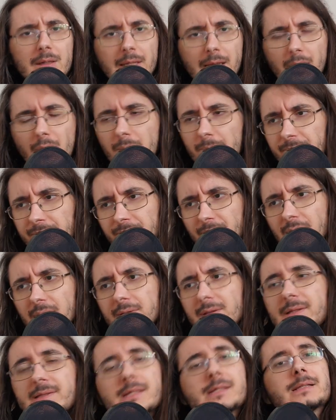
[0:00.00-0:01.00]
Now,
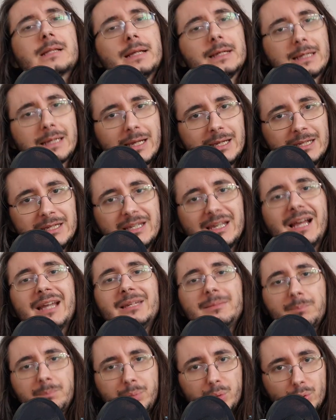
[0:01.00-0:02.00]
this is like a, an
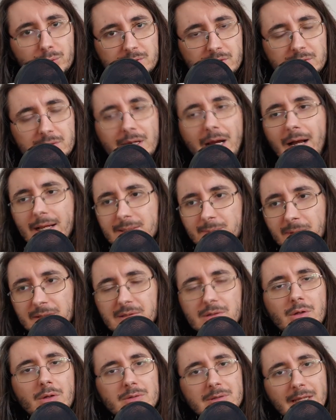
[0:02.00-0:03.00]
important aspect,
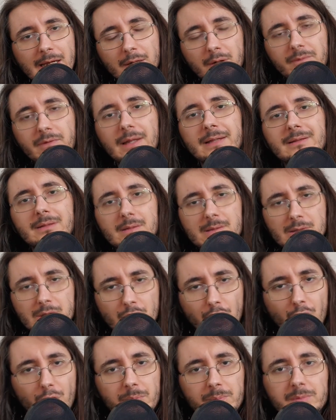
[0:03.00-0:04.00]
so that of like the
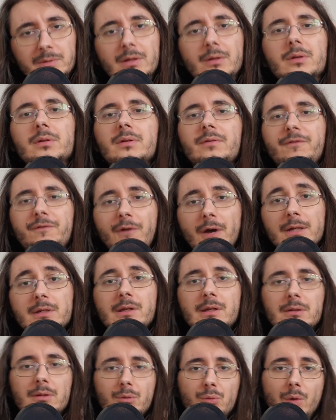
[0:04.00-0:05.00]
scope, the
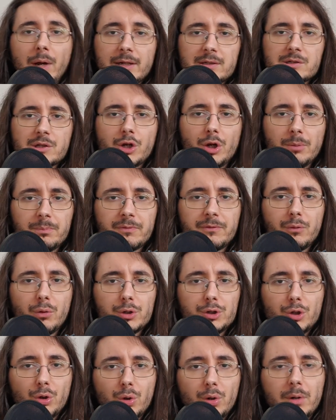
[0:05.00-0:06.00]
finding the right scope for
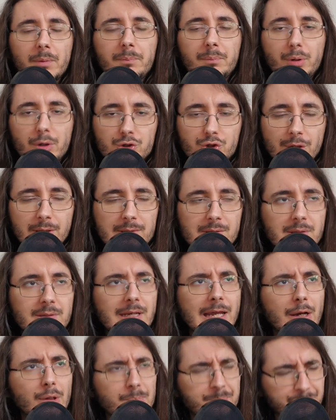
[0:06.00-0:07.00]
your project.
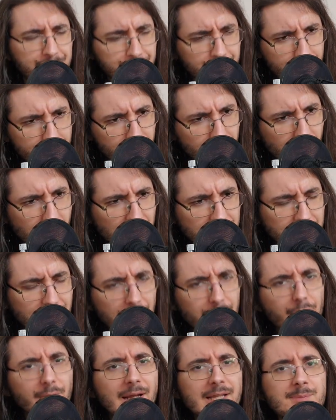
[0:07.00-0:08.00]
Now, another